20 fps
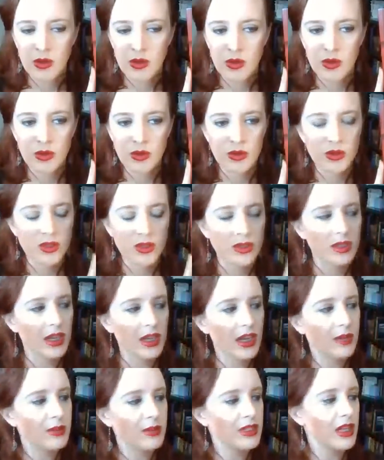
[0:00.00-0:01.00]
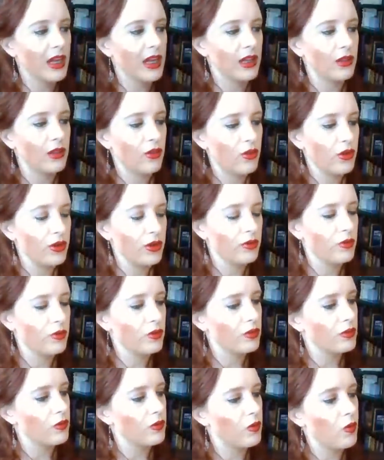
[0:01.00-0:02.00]
whose name is like Lord
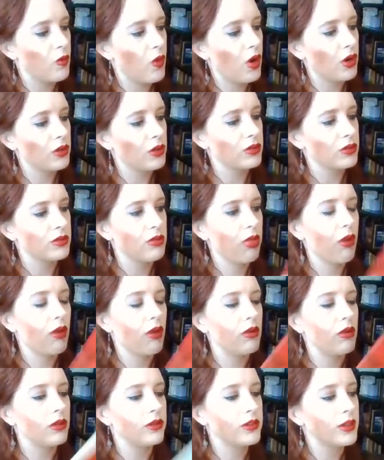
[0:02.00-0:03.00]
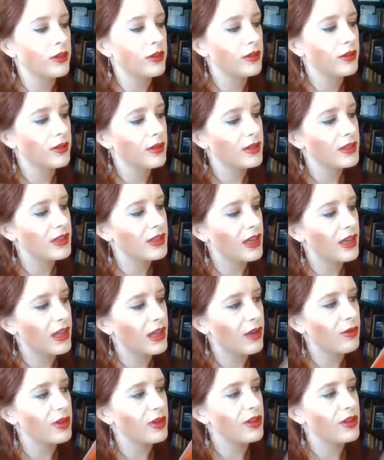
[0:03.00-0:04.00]
Marstled, he's got
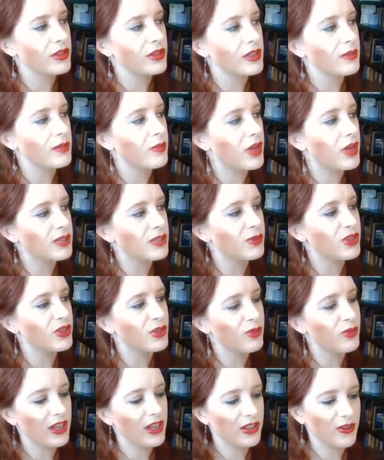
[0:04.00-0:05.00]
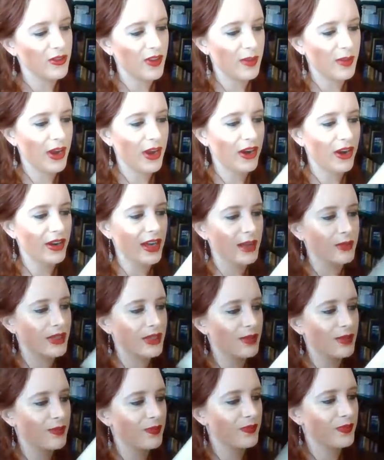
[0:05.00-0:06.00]
like one of those impossible to pronounce vampire
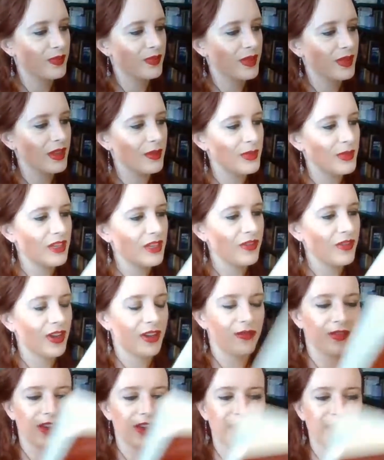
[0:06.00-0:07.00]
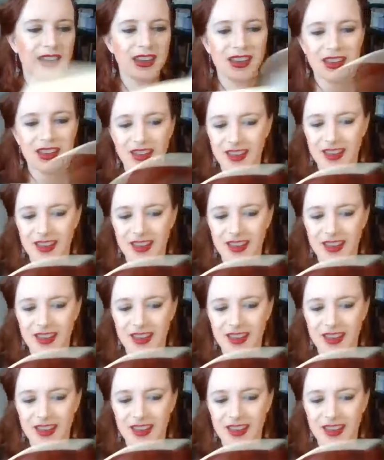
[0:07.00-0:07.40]
names. Let's see if I can find it.